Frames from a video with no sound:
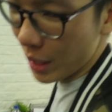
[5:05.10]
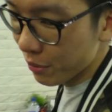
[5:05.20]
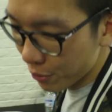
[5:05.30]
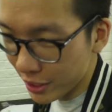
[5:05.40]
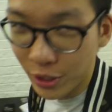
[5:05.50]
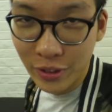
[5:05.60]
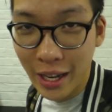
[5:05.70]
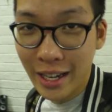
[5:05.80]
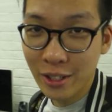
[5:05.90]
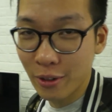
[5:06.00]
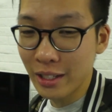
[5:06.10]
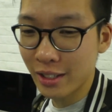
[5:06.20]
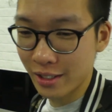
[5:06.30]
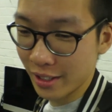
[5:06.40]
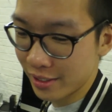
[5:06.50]
they've already got that
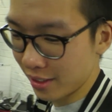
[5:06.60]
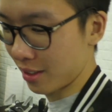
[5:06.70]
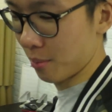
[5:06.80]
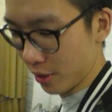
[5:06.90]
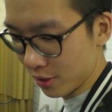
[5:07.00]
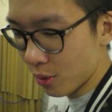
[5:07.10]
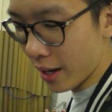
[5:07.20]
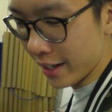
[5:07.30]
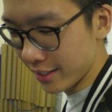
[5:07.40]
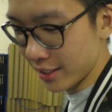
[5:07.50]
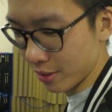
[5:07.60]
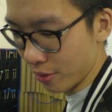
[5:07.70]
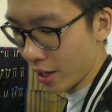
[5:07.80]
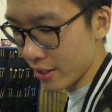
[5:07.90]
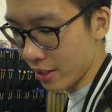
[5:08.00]
ingrained into their system, so it's quite easy to
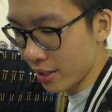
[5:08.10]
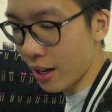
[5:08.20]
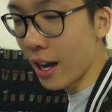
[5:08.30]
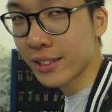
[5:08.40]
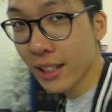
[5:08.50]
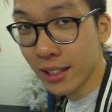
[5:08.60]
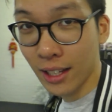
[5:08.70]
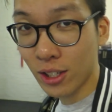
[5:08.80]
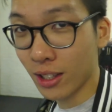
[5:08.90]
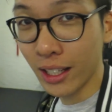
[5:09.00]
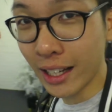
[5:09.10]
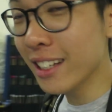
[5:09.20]
ride. I'd say it's actually